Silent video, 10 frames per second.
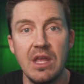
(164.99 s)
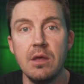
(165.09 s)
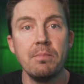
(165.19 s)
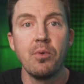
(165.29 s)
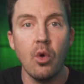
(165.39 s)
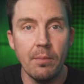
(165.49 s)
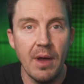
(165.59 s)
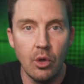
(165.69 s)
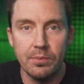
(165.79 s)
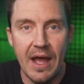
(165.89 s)
import
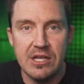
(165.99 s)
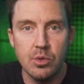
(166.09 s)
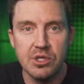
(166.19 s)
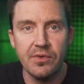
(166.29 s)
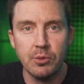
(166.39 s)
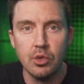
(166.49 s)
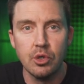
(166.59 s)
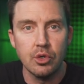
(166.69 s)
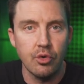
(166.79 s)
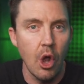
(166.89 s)
my old passwords from
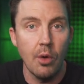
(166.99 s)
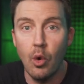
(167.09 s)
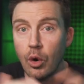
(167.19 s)
Google Chrome